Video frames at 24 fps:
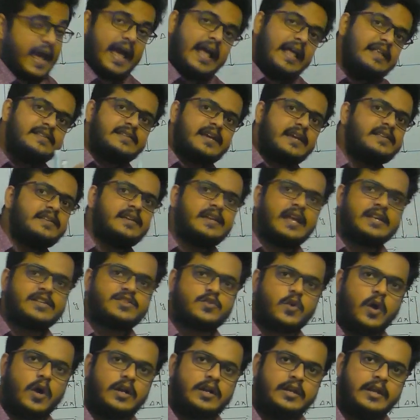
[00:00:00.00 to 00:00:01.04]
and change in x
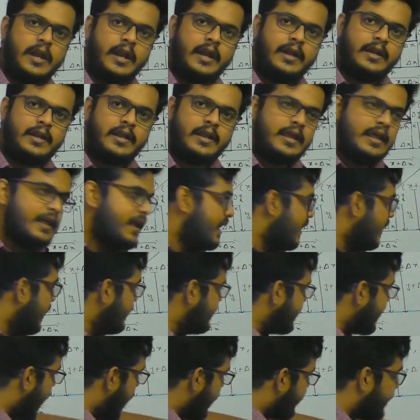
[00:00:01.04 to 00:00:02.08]
coordinate,
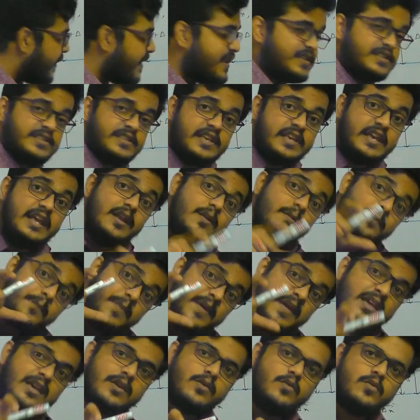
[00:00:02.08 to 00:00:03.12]
it happens in
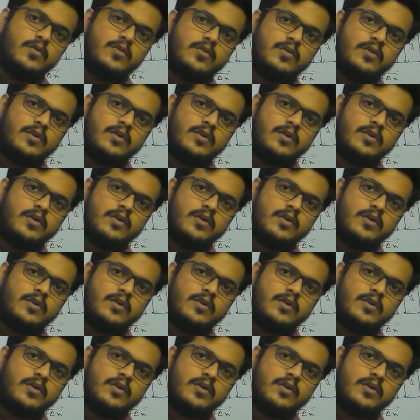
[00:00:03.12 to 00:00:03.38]
PQ.